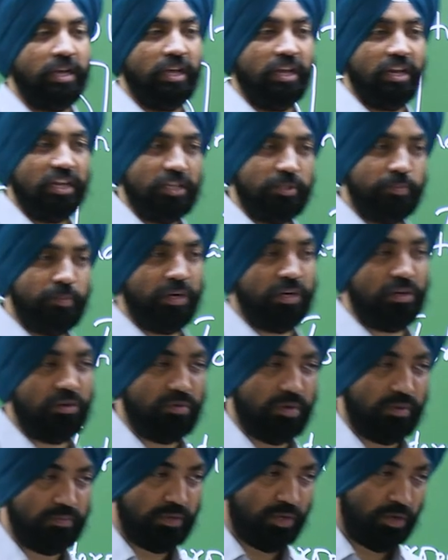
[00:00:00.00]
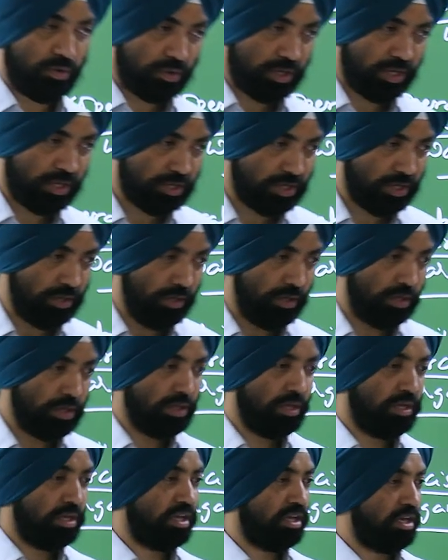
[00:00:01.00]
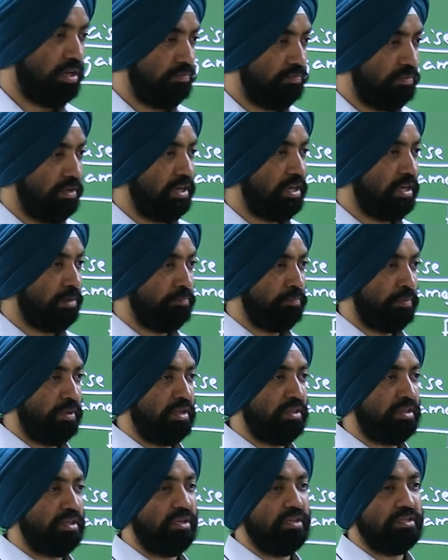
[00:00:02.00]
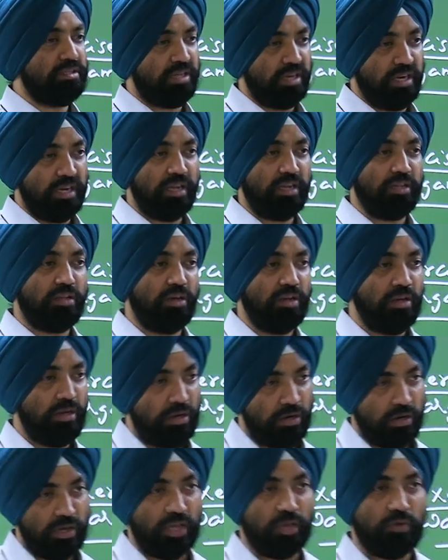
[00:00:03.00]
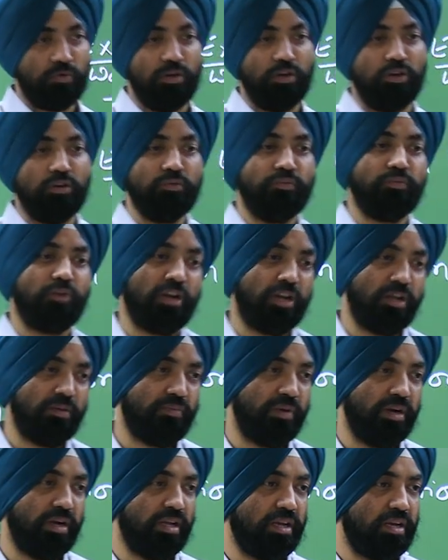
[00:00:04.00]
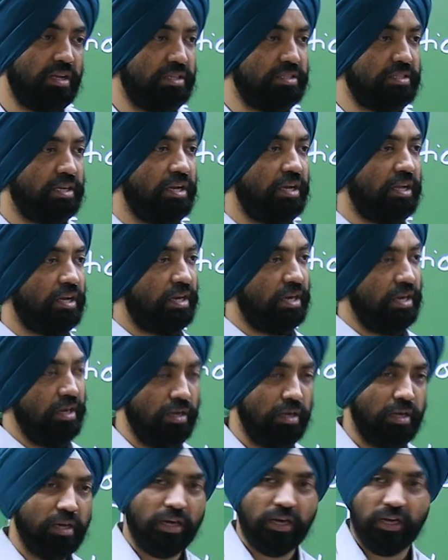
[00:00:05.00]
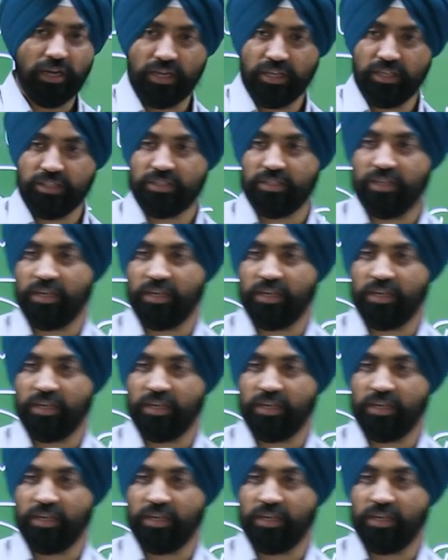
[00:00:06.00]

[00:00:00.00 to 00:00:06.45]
irrespective of the location, if the temperature is greater than or equal to 45 degrees centigrade, it is